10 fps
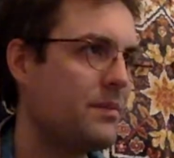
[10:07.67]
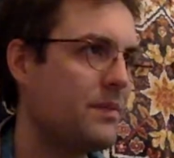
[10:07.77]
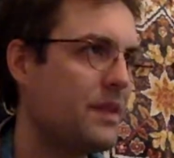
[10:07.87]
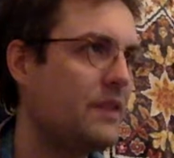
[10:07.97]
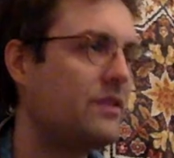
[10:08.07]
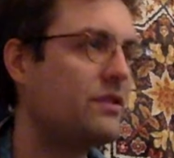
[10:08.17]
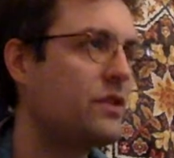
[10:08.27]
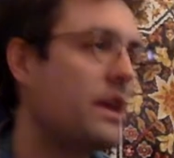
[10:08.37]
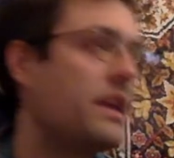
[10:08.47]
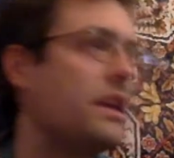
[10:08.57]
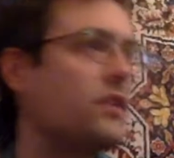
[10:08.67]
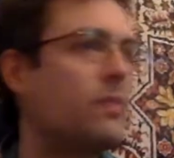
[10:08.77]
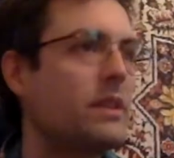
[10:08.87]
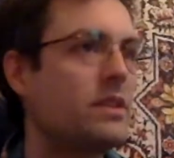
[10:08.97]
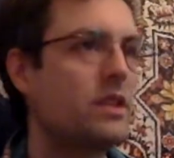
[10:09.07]
it's tricky,
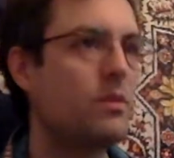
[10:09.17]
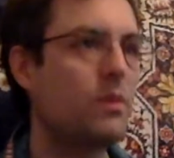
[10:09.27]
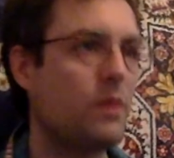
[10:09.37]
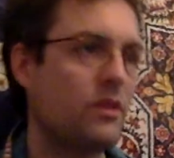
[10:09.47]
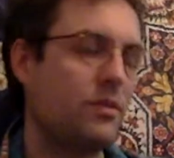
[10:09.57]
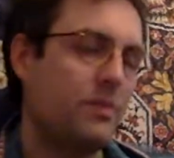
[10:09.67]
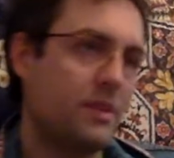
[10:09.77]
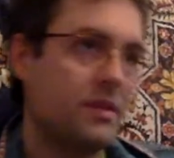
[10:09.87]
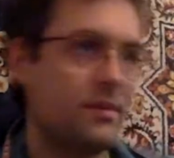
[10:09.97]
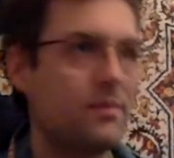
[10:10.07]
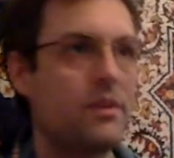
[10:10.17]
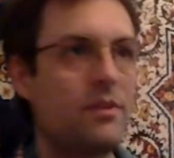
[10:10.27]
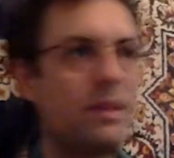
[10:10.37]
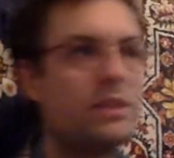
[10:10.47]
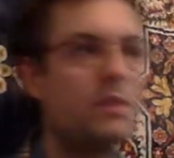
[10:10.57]
especially
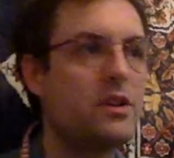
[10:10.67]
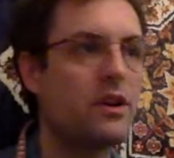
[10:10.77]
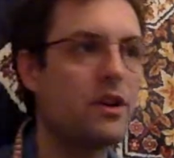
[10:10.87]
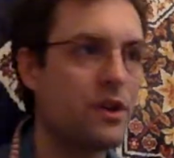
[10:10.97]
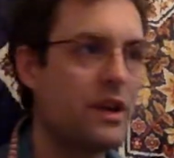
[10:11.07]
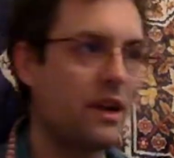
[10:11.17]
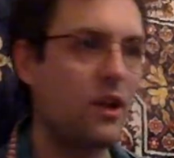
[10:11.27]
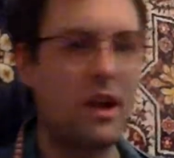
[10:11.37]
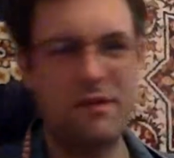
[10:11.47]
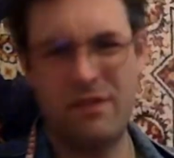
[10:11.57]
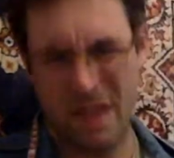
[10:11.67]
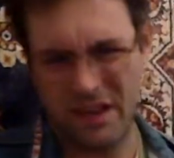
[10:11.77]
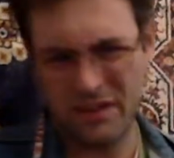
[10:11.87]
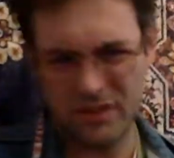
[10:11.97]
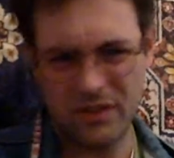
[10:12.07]
when you're good at a lot of
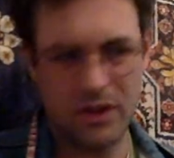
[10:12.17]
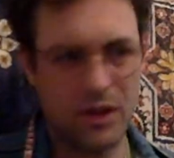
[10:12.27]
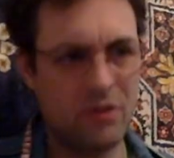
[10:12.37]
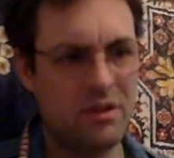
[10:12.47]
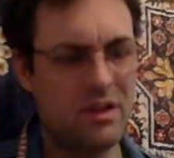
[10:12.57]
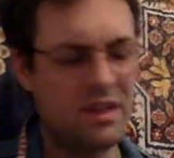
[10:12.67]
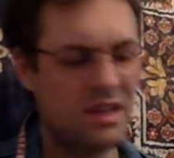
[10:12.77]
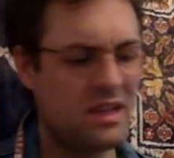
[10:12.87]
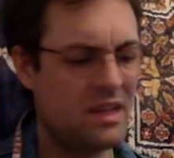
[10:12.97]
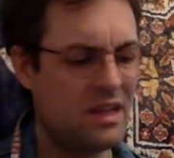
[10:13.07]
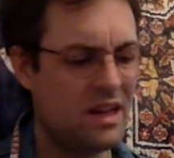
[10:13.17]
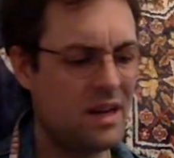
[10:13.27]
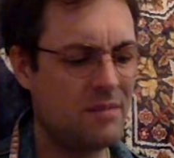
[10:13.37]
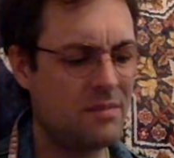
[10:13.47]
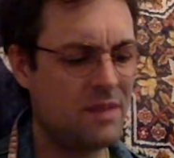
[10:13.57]
things, you know.
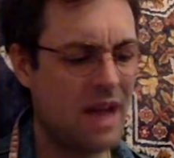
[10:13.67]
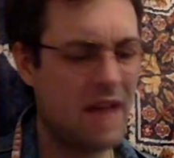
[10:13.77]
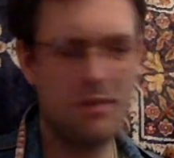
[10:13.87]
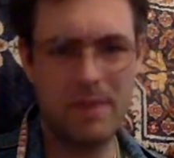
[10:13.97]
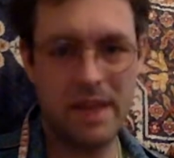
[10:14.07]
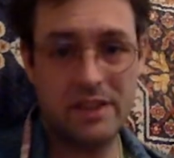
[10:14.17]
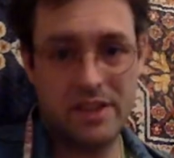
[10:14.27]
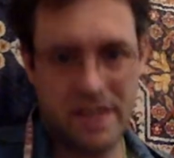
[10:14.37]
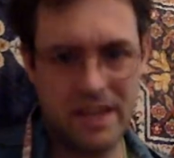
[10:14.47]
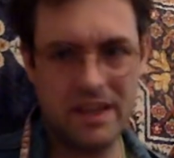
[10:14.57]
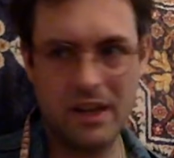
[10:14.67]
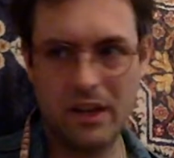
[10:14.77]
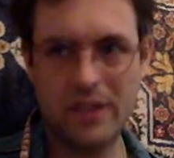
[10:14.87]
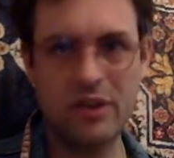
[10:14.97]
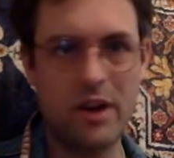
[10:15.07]
I have a PhD in
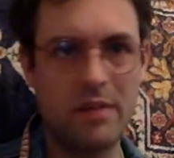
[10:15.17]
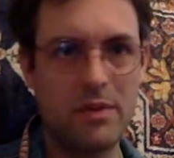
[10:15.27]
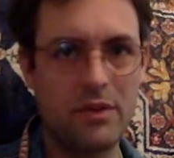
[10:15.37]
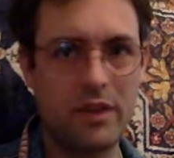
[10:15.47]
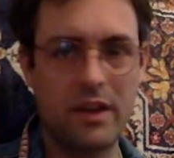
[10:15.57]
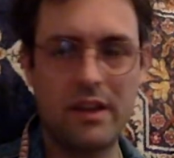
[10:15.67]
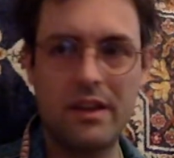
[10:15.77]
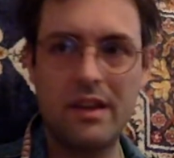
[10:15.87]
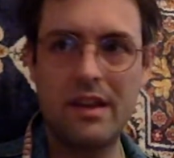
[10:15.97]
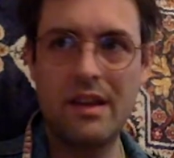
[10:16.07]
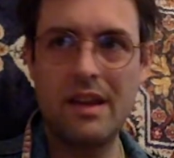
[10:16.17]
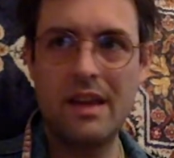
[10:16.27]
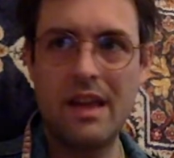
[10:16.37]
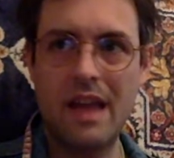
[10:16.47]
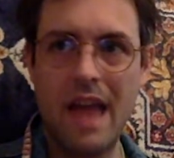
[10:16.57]
electronic music,
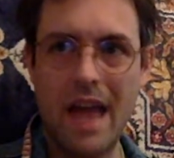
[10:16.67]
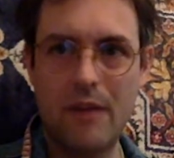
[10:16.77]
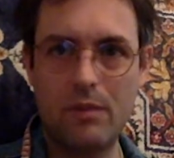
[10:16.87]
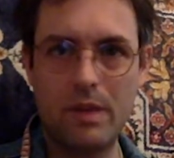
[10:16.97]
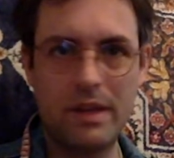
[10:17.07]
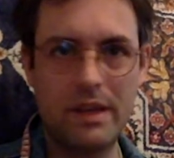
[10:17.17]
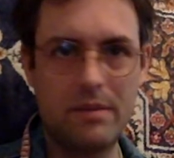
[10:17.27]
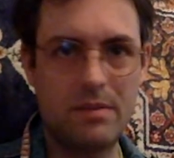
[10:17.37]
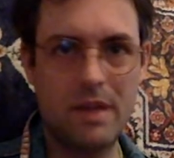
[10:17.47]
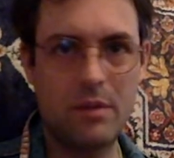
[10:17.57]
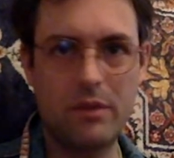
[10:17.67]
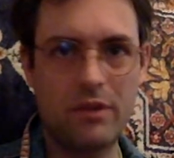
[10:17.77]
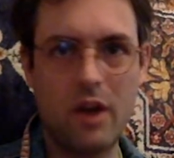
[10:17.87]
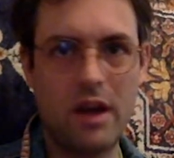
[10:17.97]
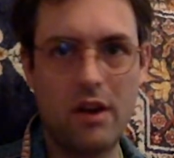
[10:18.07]
and really, it was
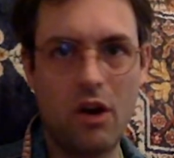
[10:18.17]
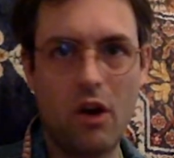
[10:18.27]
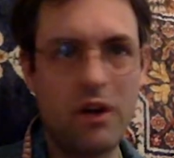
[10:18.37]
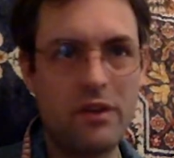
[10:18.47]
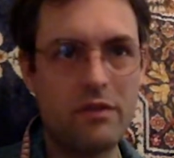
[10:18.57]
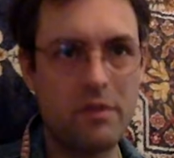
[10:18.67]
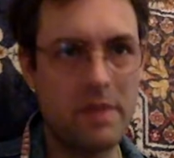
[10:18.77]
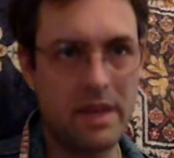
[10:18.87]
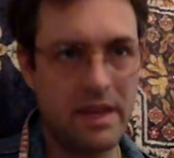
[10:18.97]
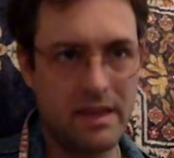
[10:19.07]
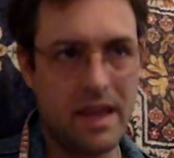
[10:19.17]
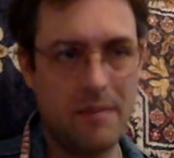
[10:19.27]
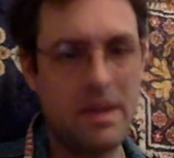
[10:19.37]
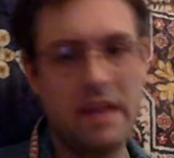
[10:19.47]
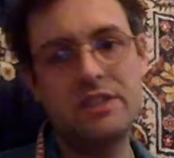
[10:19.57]
not hard for me to get
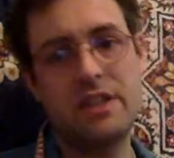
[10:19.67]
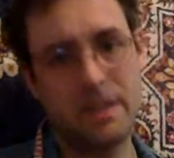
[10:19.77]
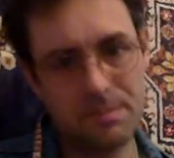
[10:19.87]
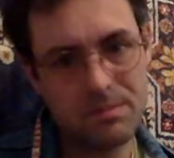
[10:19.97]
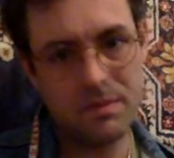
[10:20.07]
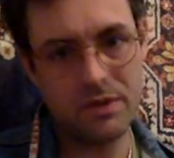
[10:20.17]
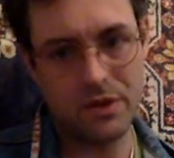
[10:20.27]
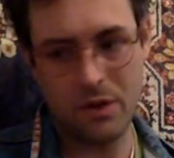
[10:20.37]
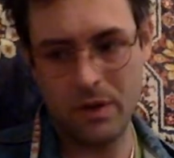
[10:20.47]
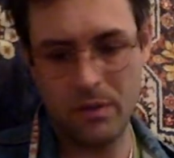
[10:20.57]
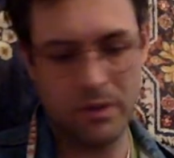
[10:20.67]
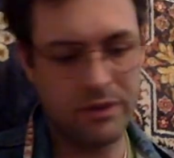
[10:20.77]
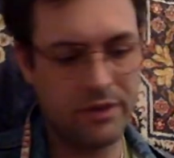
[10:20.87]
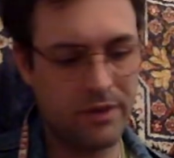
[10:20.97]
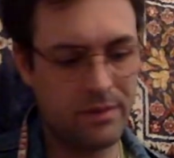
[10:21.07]
that PhD. You know, it was